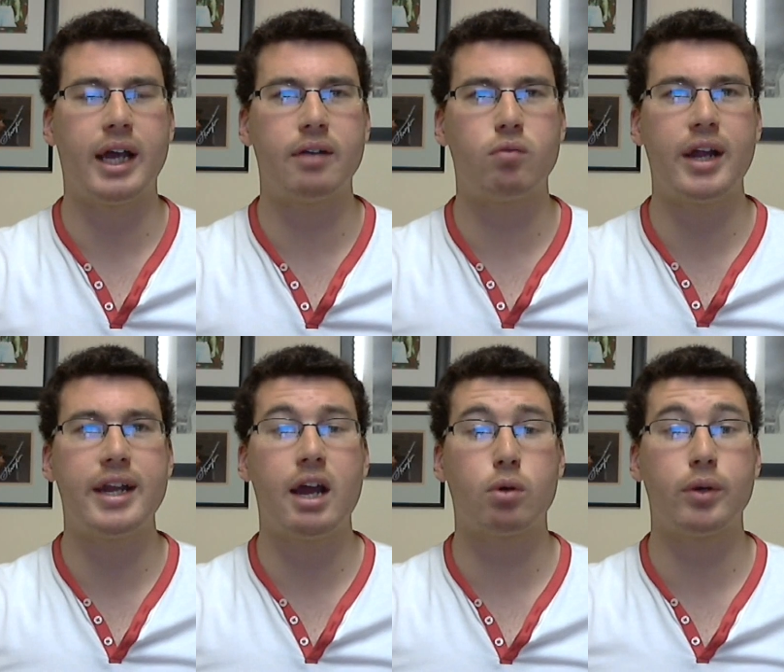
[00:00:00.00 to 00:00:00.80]
and right
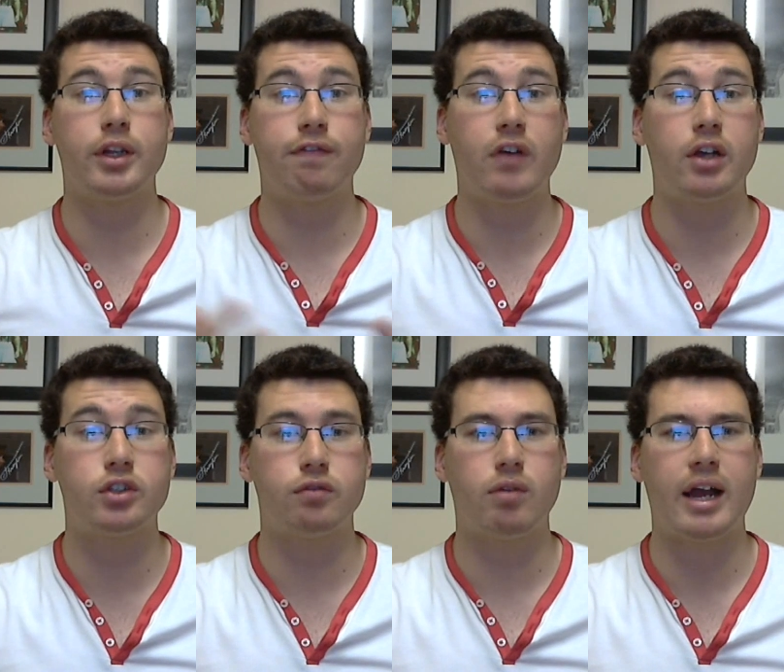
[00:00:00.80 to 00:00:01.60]
now we're in the
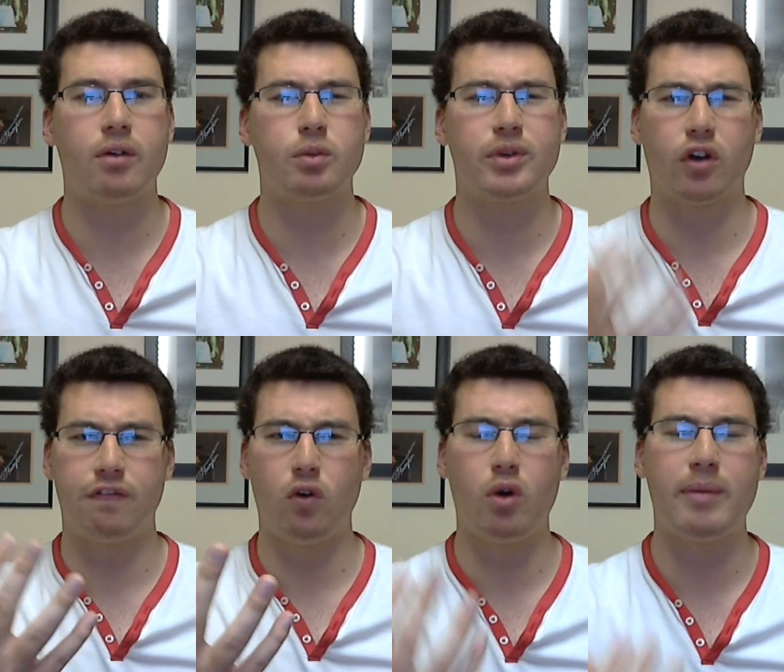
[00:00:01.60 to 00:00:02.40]
first round and we got
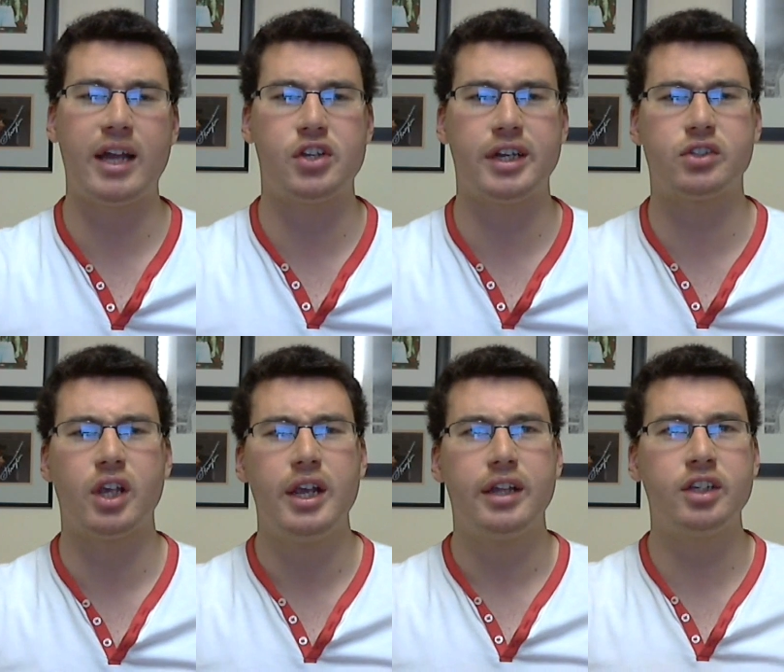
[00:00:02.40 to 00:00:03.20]
4
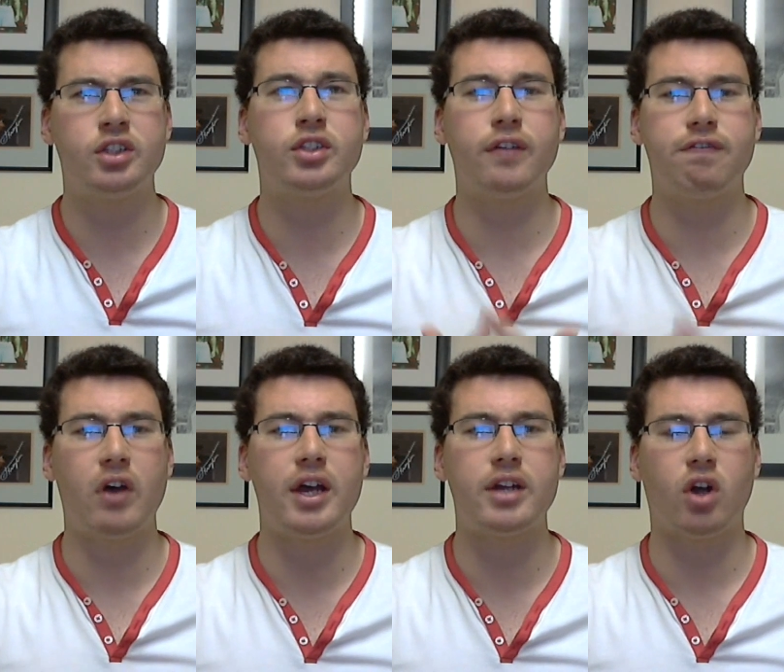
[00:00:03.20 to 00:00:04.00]
matches. This is the
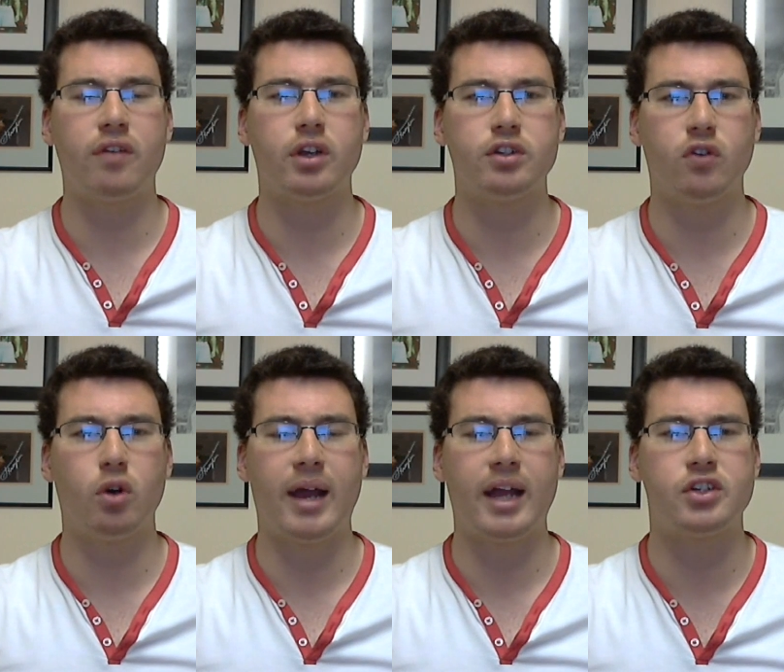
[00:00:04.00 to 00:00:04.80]
third of those 4
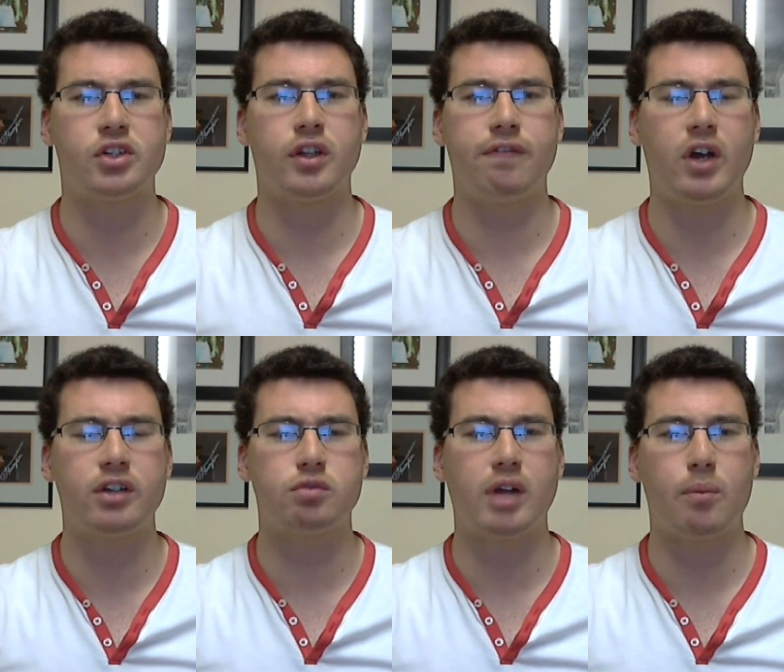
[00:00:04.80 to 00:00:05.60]
matches. In the
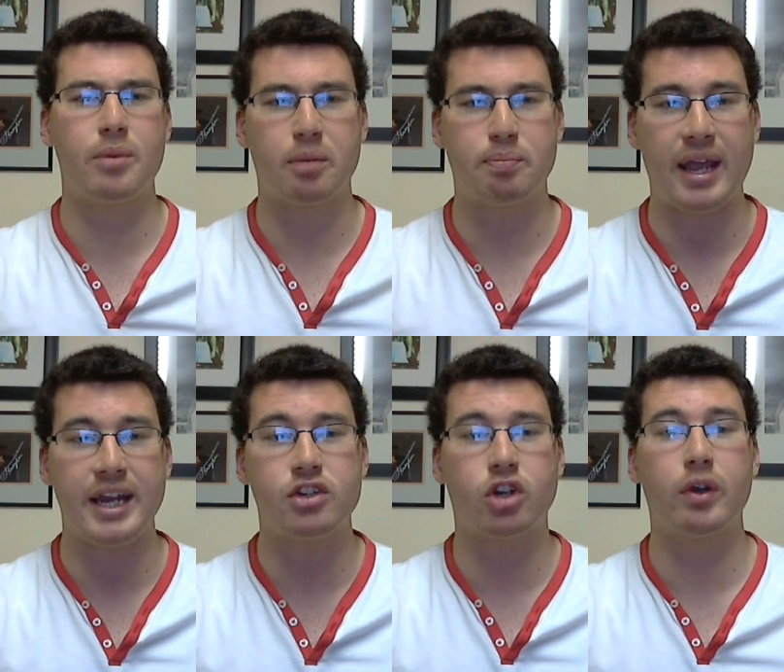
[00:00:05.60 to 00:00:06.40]
first round we had
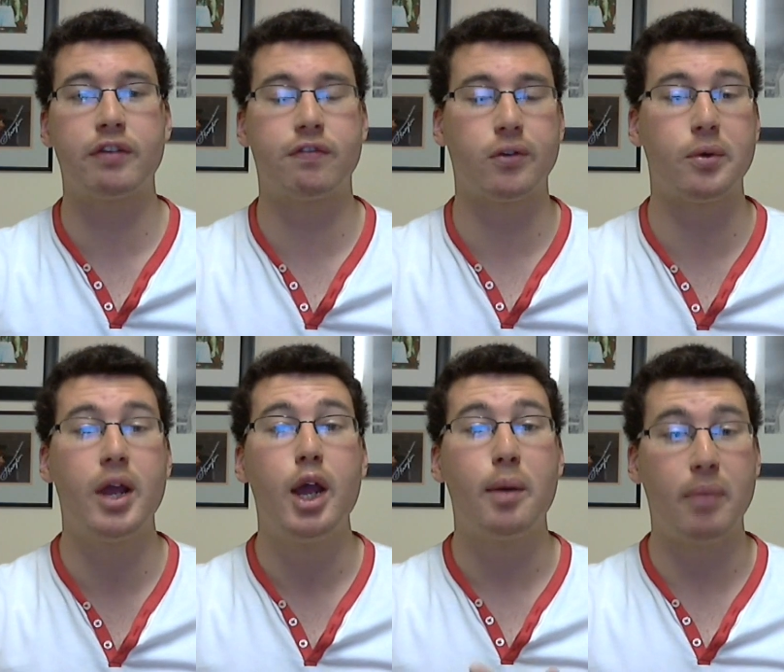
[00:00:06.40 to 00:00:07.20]
Paige going through,
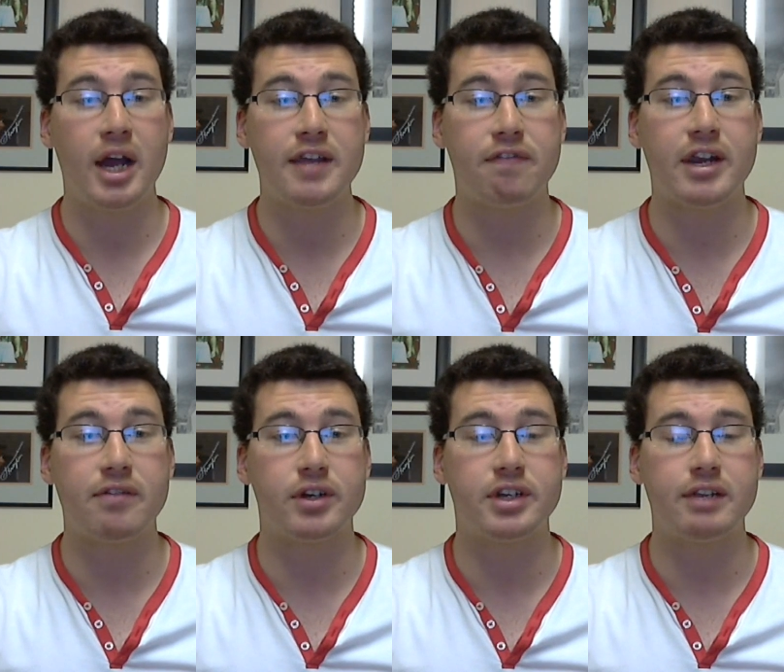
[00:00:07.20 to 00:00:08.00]
my
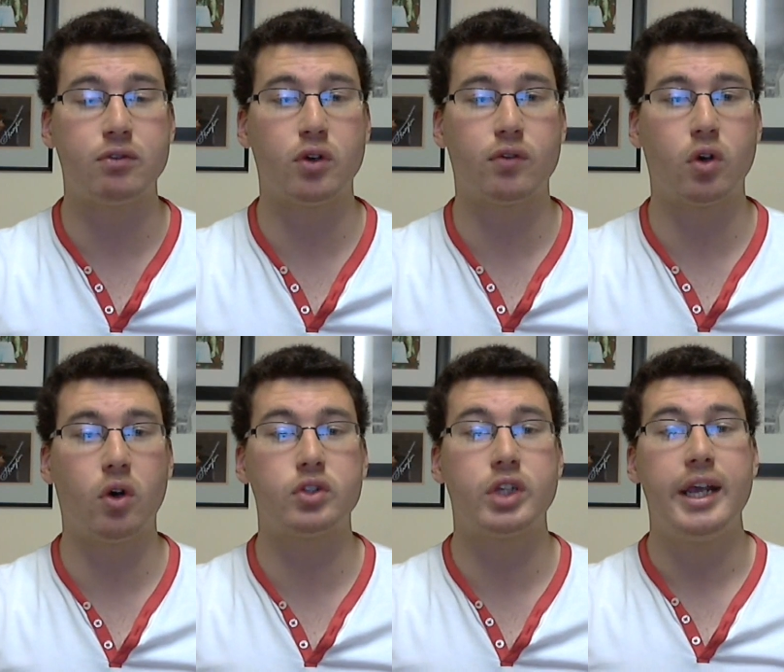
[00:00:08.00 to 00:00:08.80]
favourite diva of
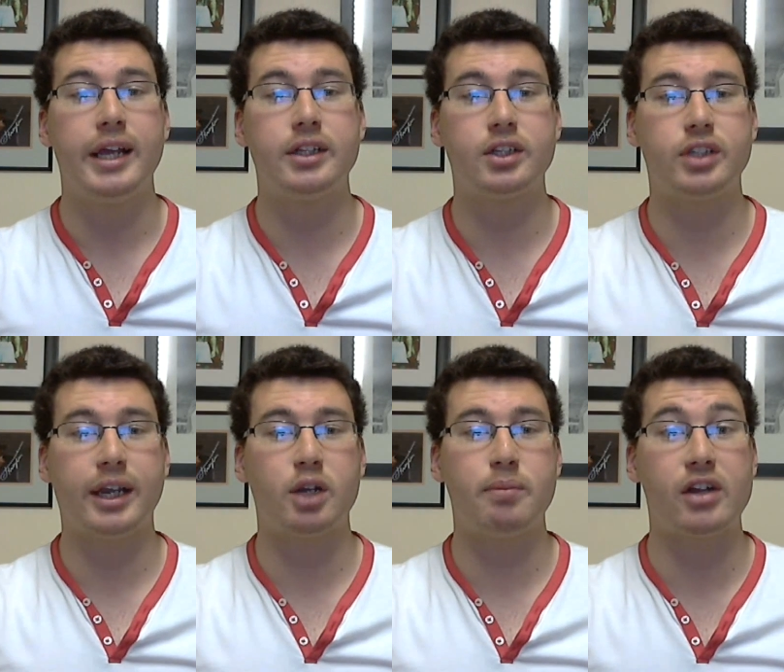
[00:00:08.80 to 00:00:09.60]
course. In the
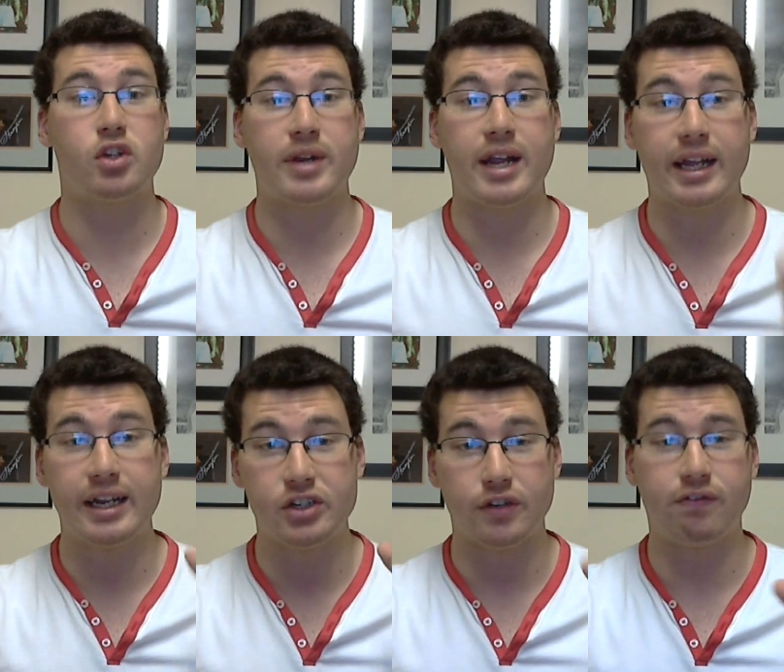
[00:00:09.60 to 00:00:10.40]
second match we had
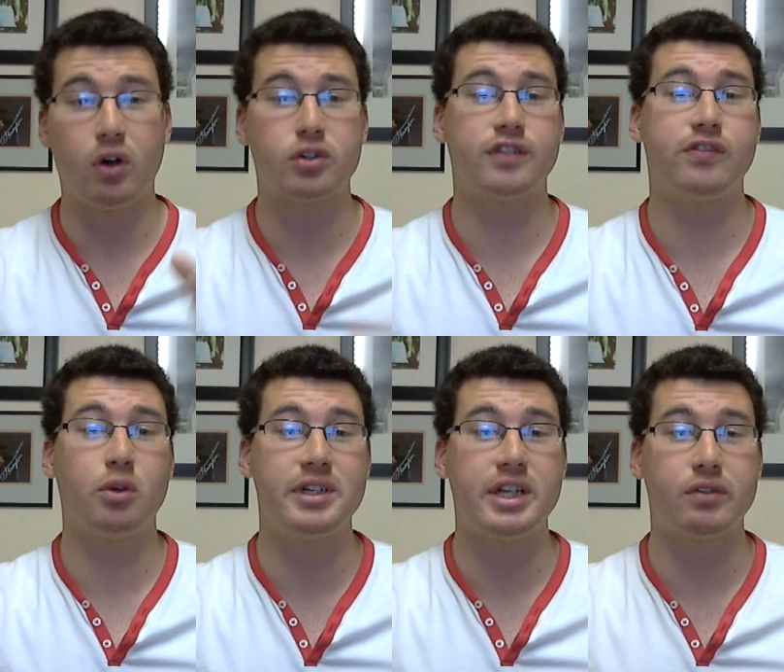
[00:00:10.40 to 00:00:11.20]
Alicia Fox, the
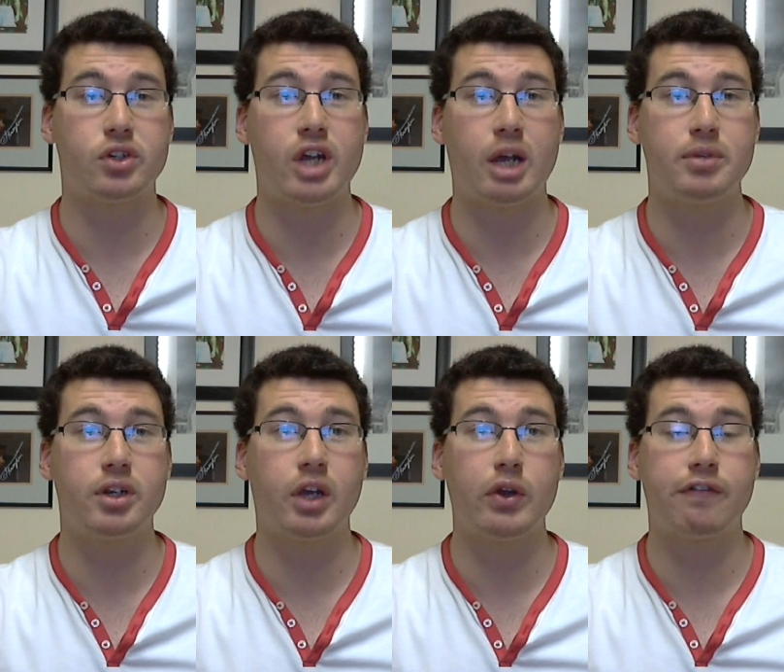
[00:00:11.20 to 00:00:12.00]
former Divas champion,
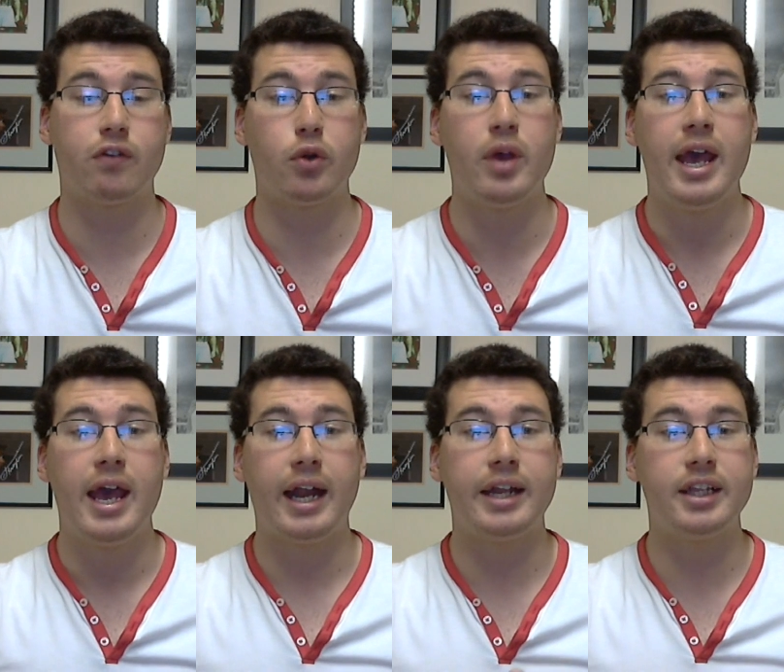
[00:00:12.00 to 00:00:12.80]
going through,
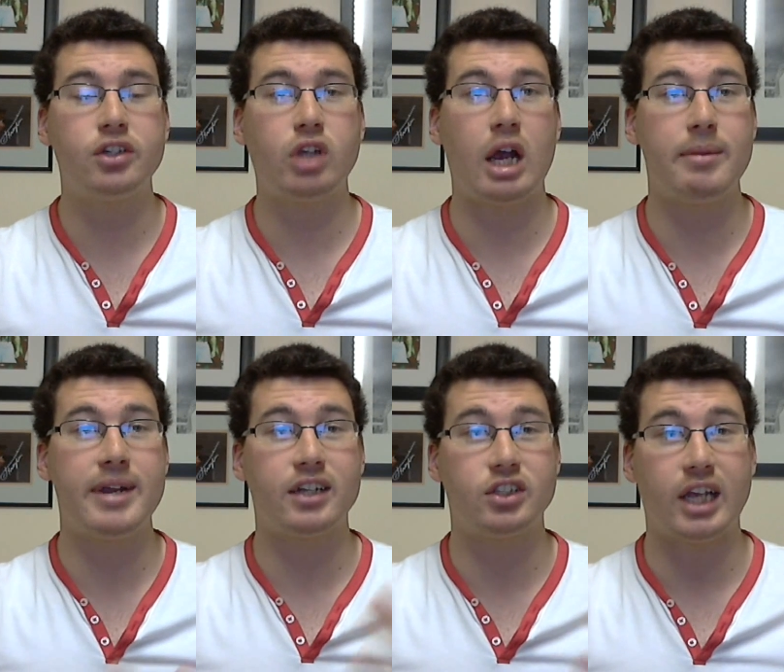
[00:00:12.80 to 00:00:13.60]
and this time we
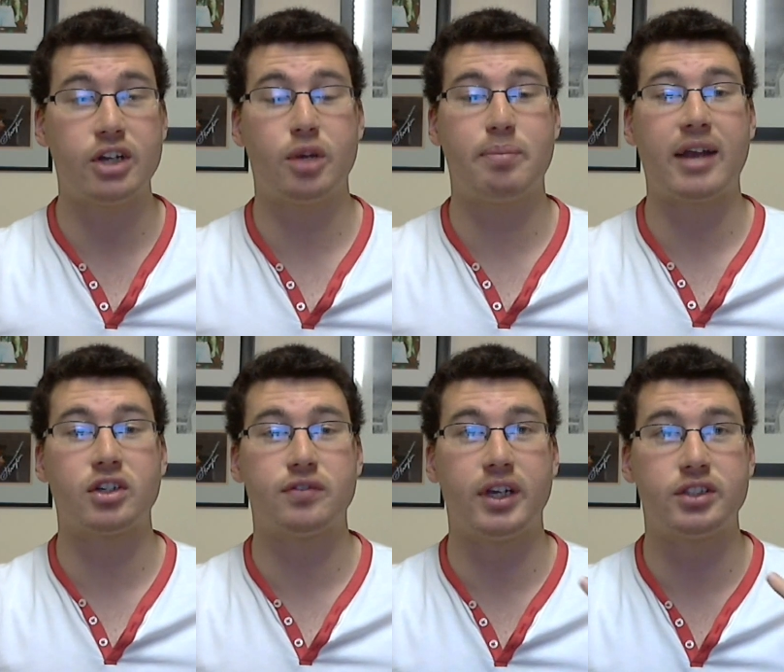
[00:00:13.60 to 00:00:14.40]
had Sasha
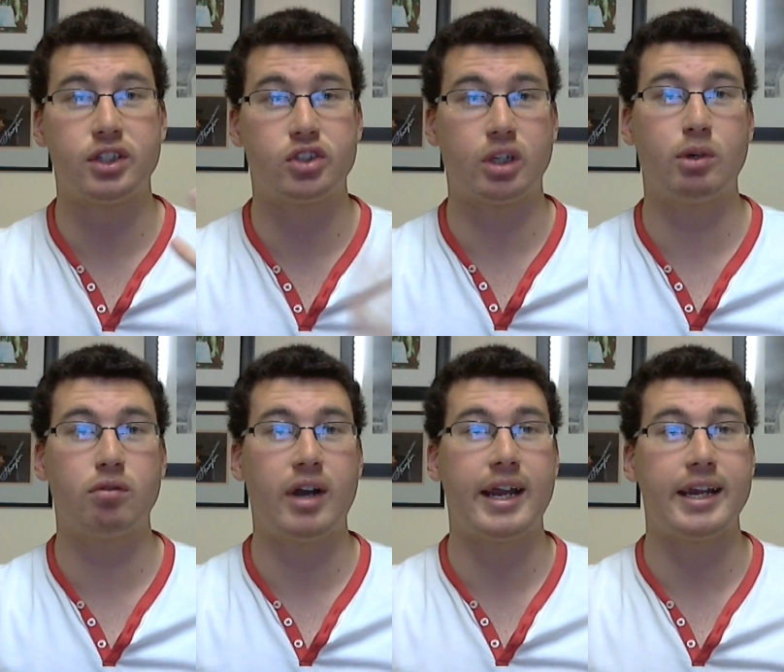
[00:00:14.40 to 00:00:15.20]
Banks versus Summer
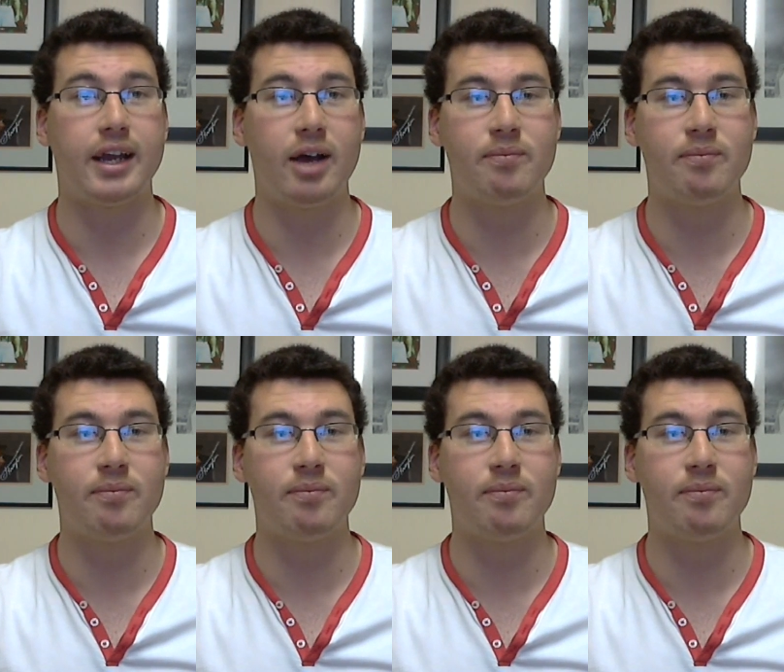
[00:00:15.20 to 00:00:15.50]
Rae.